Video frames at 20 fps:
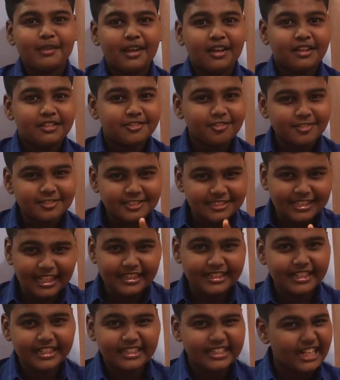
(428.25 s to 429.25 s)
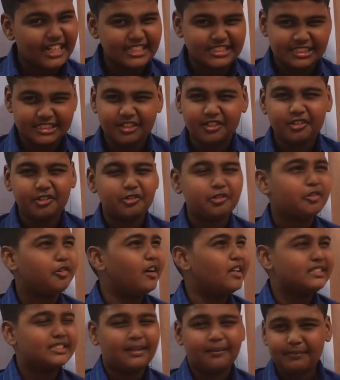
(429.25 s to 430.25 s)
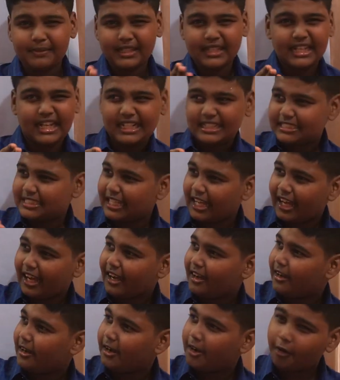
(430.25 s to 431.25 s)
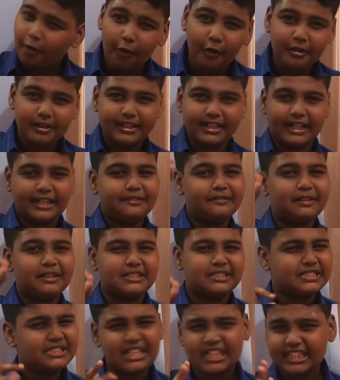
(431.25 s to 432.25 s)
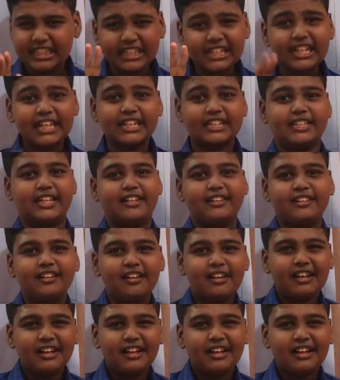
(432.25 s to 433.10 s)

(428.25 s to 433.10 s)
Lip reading: So it's nothing than a screw or something else, hole drivers, nothing like that.